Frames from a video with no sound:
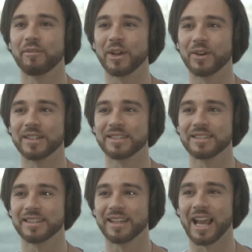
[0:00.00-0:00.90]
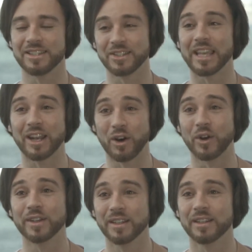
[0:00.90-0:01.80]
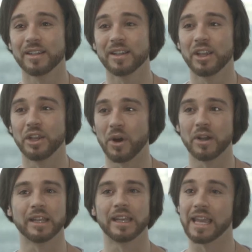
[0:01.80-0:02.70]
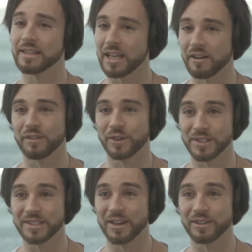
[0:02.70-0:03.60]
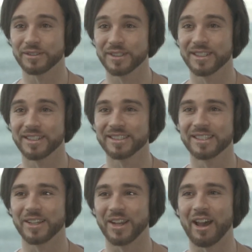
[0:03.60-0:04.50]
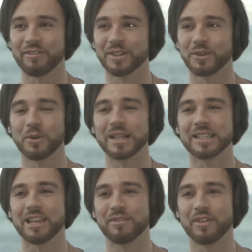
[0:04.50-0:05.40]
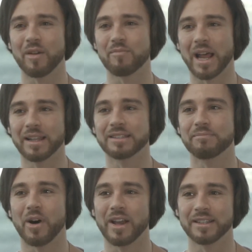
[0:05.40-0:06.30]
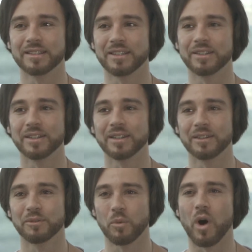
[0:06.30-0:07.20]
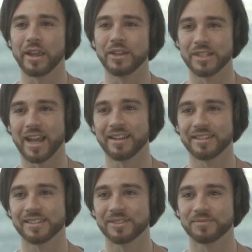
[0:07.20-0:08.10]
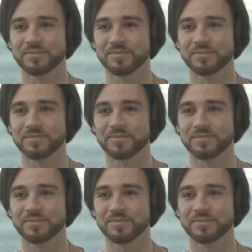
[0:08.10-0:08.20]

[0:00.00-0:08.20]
Because as you get on, you're only going to get tougher on yourself. So you have to always keep a very balanced mind as to why you dance.